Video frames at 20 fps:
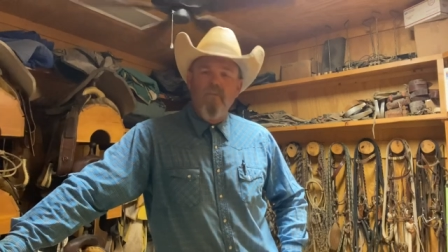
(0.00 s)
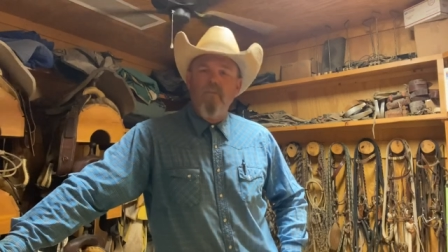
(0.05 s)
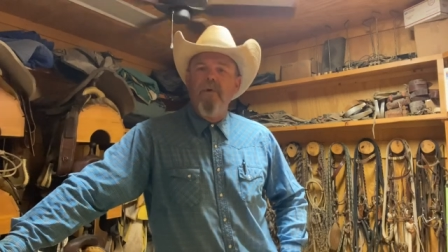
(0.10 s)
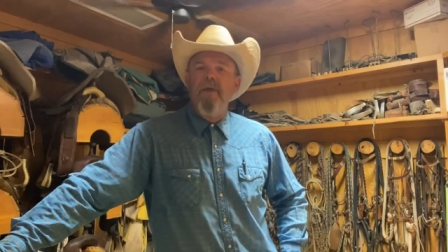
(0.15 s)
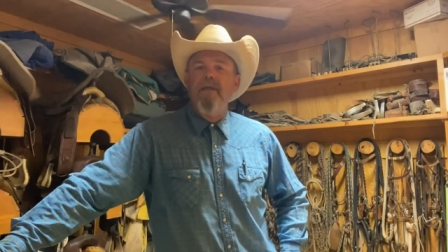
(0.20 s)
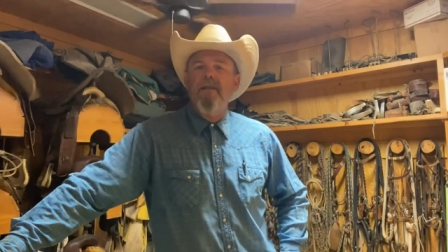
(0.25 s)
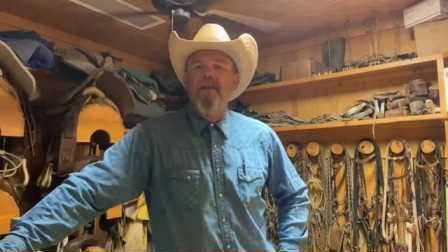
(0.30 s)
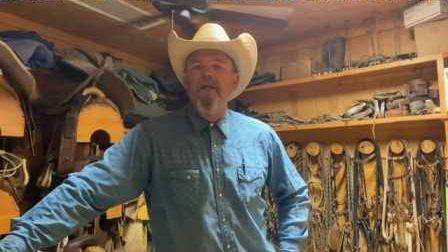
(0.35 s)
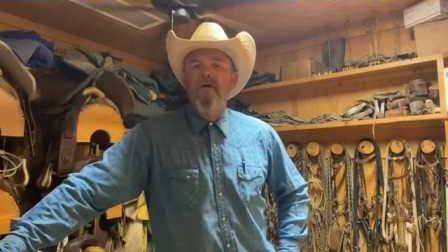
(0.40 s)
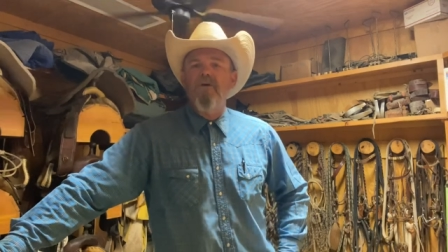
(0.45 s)

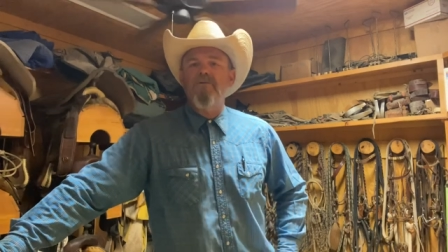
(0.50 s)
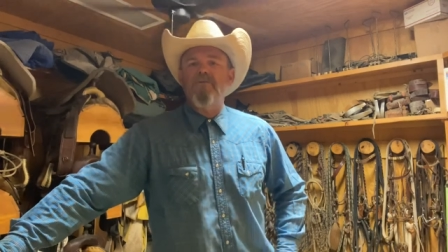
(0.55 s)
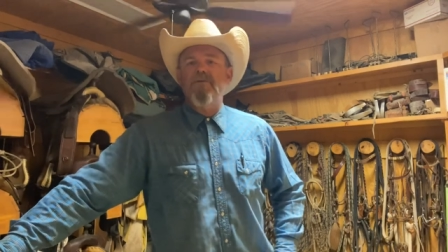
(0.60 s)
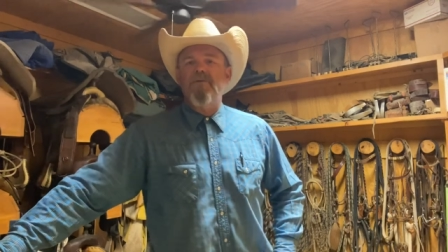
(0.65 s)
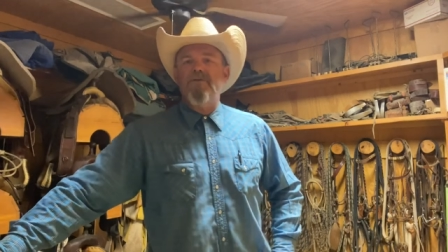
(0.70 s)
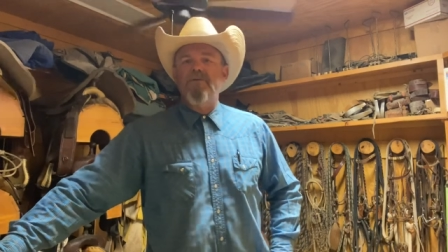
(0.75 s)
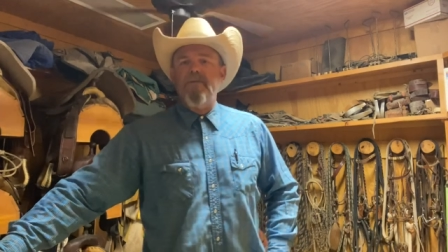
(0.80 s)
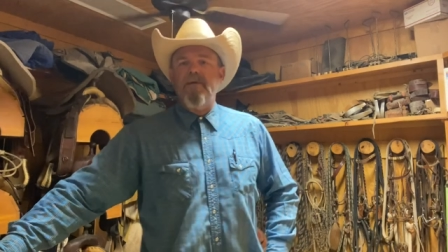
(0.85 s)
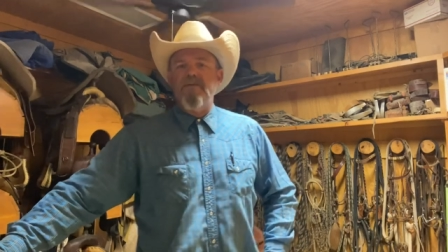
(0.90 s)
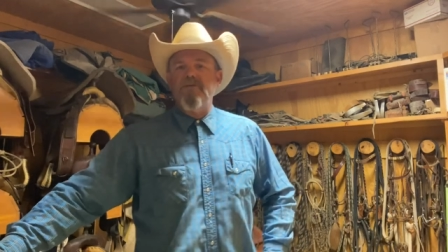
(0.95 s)
wean those,
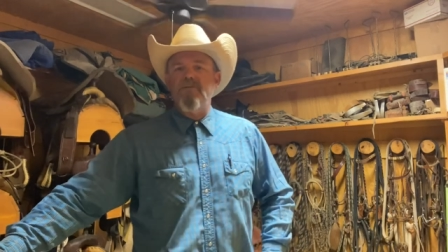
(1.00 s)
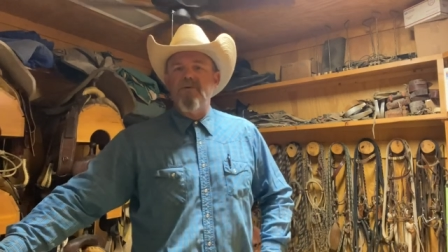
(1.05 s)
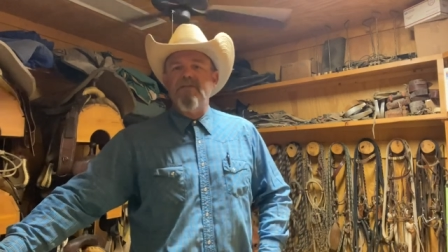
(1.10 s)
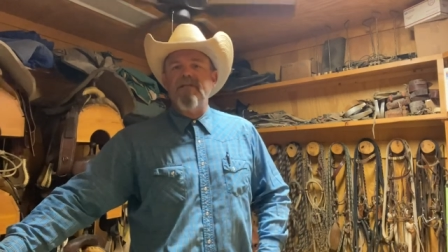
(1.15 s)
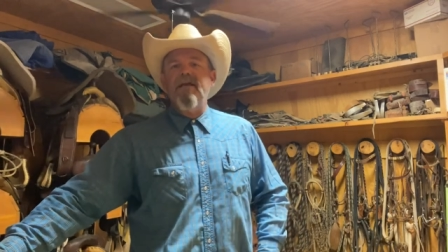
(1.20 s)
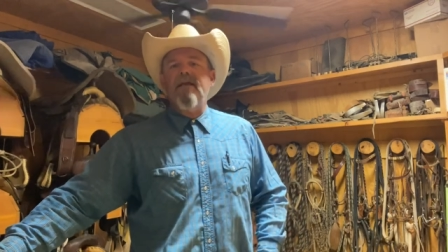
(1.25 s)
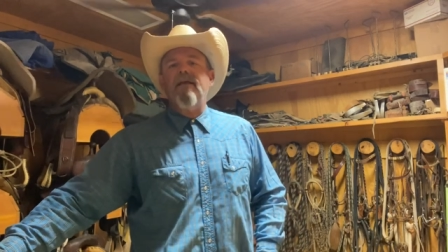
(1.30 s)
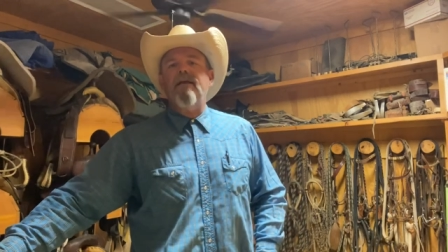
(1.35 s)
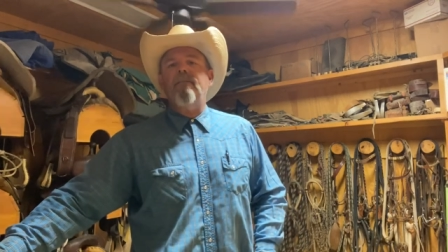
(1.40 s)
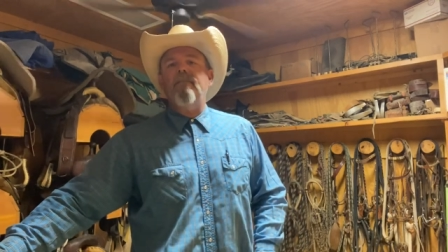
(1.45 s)
which means we
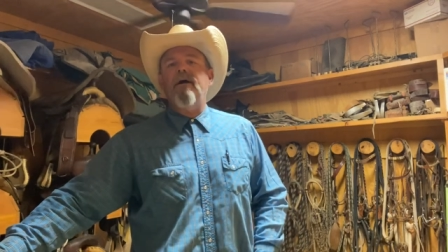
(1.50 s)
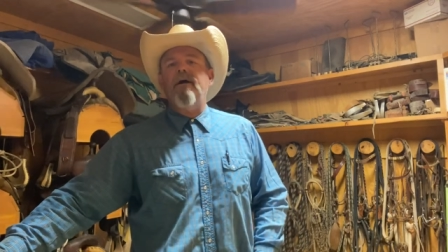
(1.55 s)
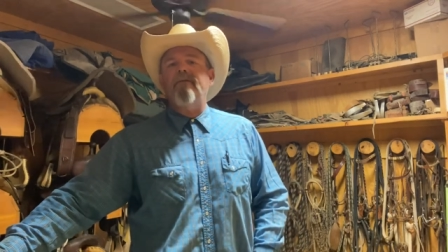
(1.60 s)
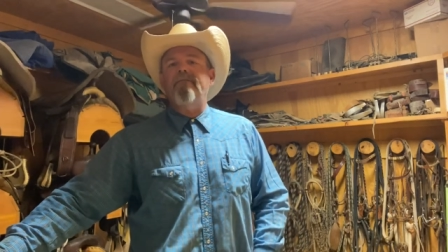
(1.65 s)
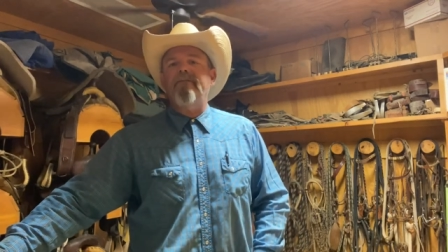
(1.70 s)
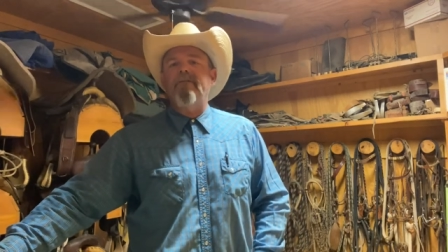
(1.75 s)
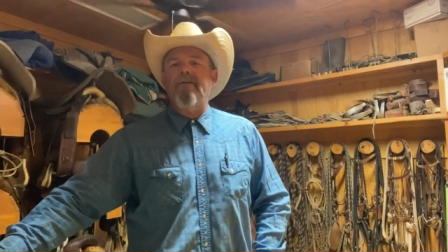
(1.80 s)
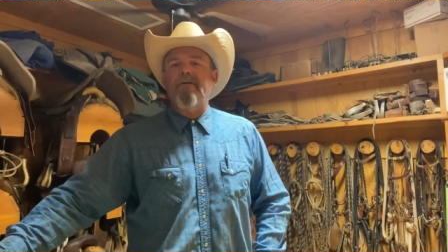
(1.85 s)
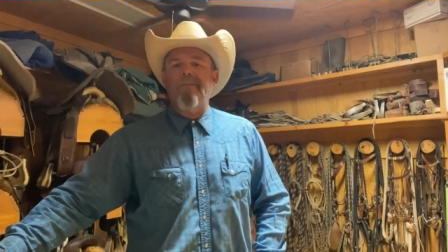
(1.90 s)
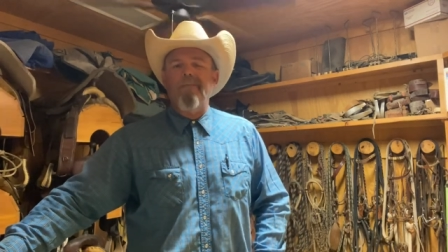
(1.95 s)
take them
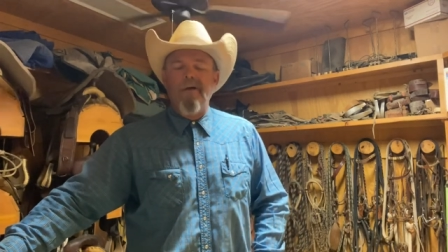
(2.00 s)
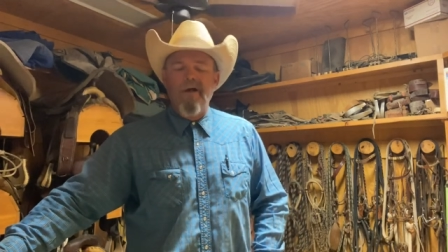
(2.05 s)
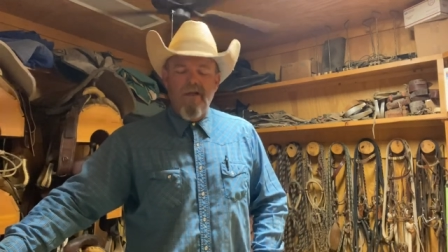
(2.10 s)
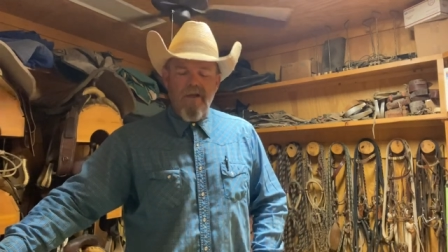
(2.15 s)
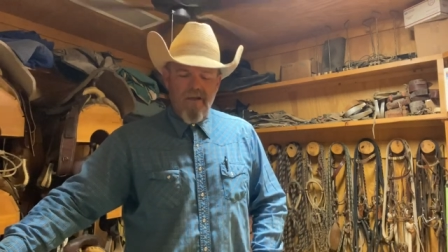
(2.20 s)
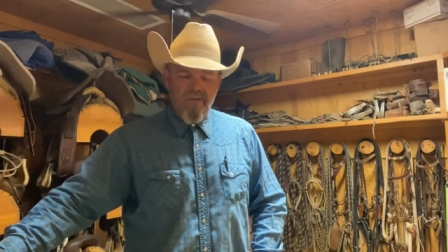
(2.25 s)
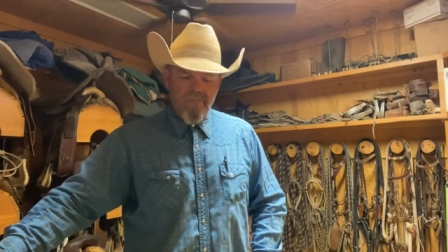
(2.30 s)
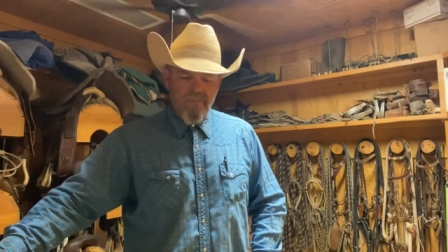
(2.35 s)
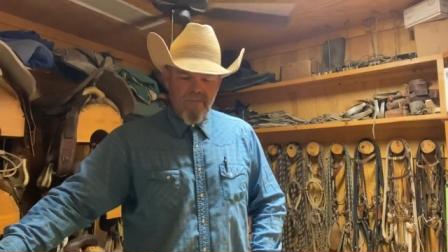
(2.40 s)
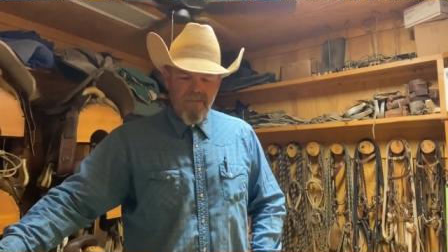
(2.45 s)
off of their
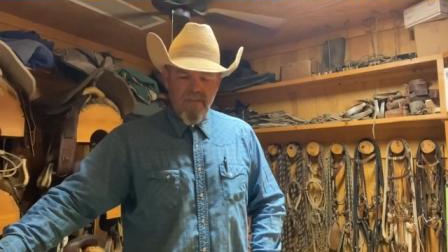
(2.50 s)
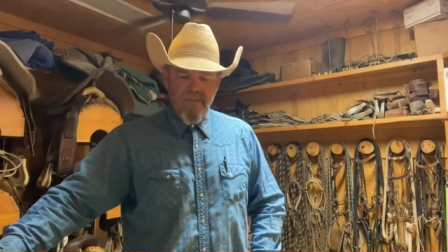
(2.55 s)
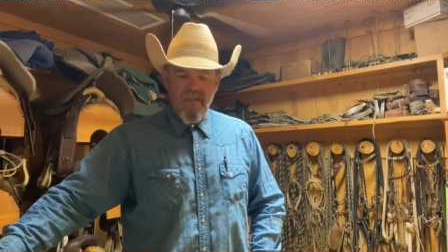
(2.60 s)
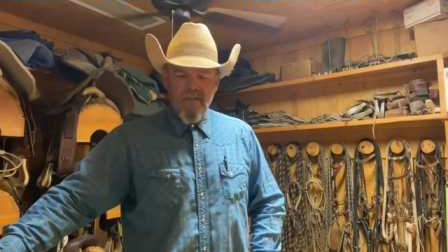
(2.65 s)
moms